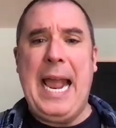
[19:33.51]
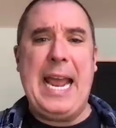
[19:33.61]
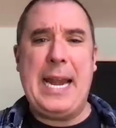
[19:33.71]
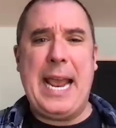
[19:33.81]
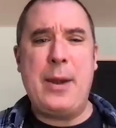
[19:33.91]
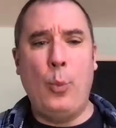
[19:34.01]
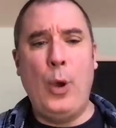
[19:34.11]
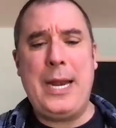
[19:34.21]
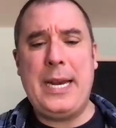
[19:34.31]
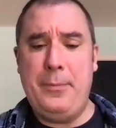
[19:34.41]
And, and
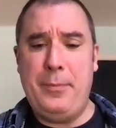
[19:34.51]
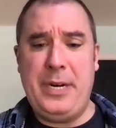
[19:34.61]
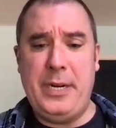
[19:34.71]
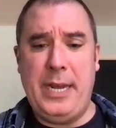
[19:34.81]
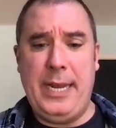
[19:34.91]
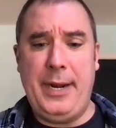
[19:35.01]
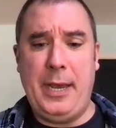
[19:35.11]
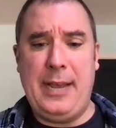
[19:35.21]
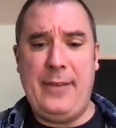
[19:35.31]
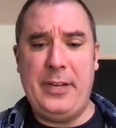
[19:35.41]
what can be done,
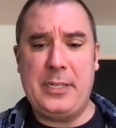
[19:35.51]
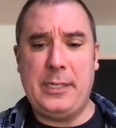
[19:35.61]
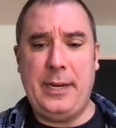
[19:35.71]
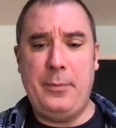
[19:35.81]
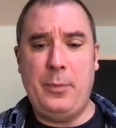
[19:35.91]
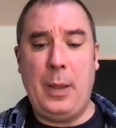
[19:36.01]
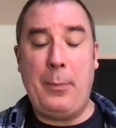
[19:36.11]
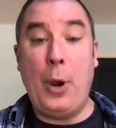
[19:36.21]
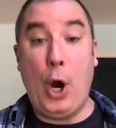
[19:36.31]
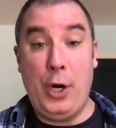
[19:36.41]
obviously a
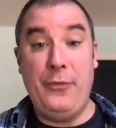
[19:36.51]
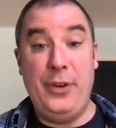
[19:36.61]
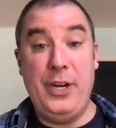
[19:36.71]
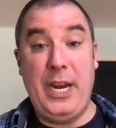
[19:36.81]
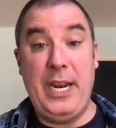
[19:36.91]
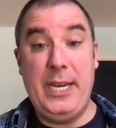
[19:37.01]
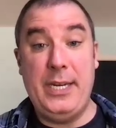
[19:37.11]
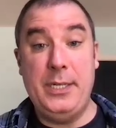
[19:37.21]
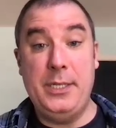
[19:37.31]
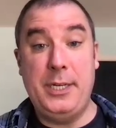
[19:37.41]
part of it
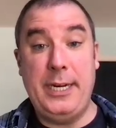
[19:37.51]
is,